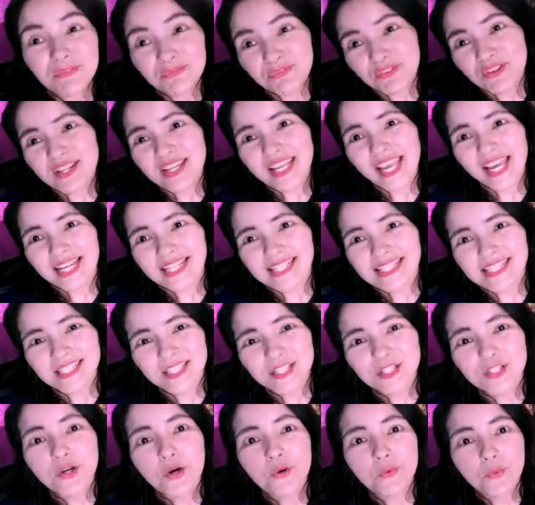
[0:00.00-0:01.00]
if you
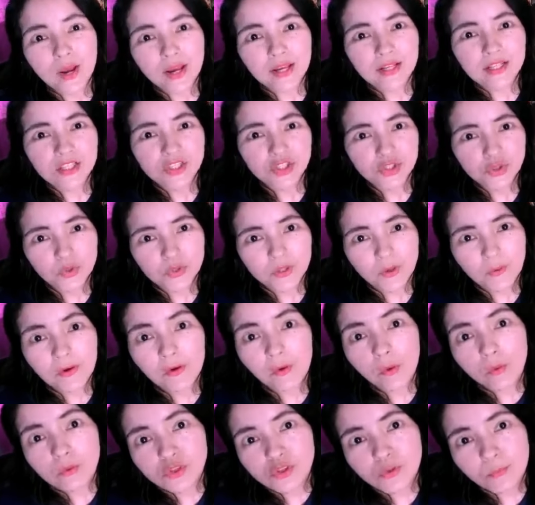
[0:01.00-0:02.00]
get your writing journal
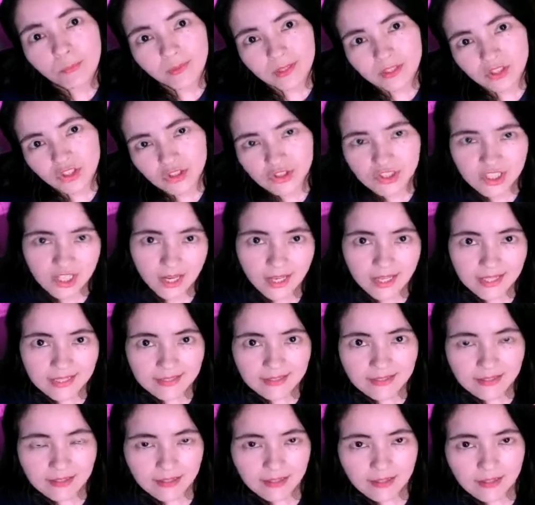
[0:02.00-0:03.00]
and go to page
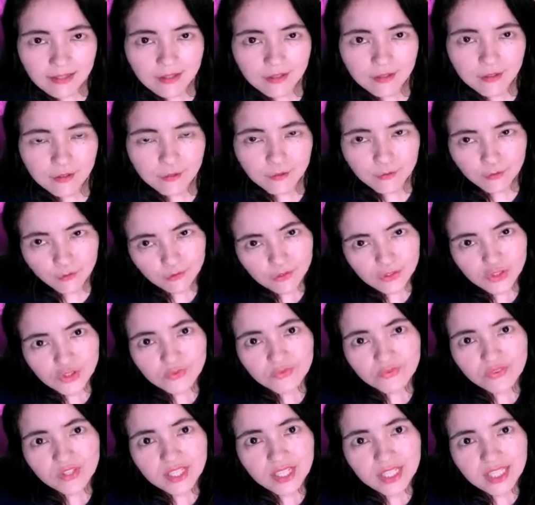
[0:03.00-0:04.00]
10, you're going
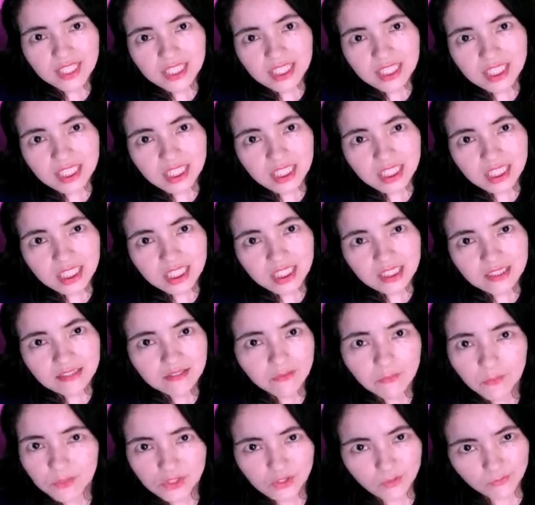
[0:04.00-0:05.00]
to find
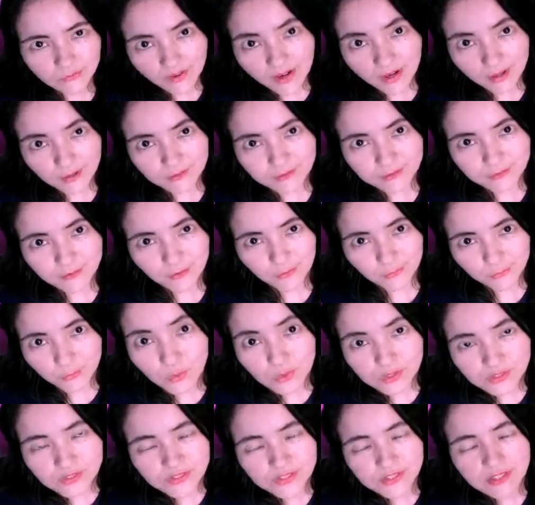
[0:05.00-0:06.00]
the question 5, of
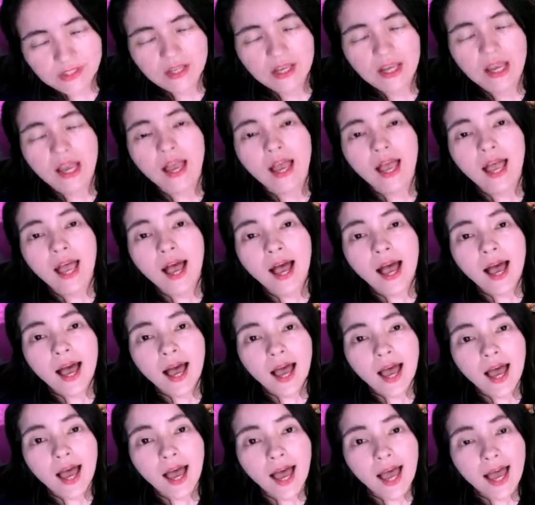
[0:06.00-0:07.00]
course.
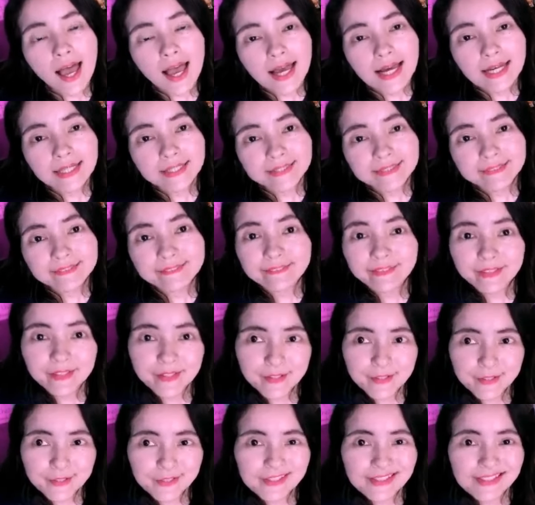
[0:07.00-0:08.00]
And
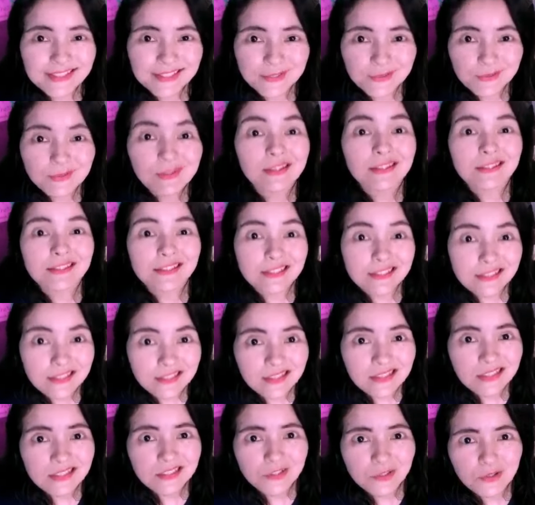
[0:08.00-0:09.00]
there, as you can
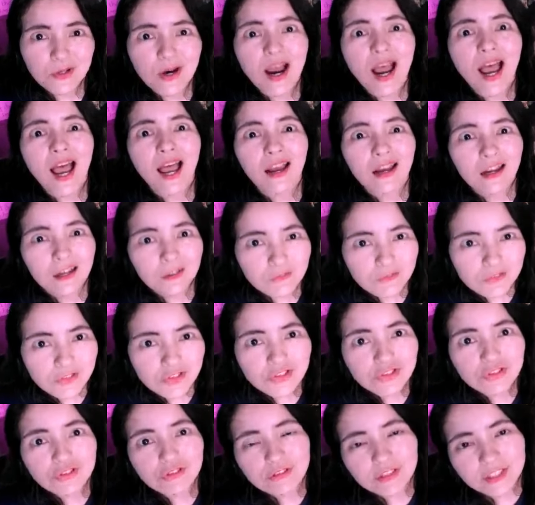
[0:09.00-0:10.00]
see, you have
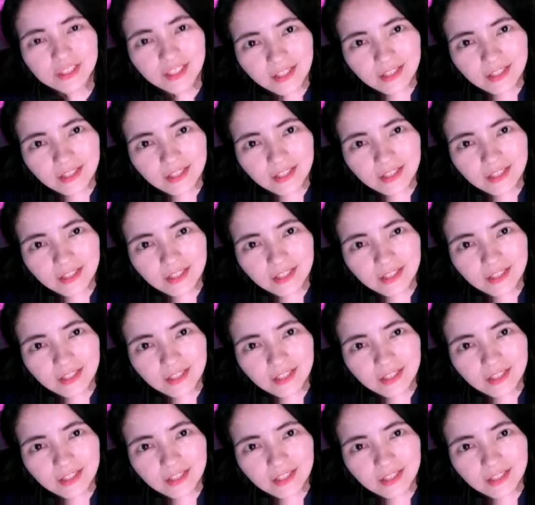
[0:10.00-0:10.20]
to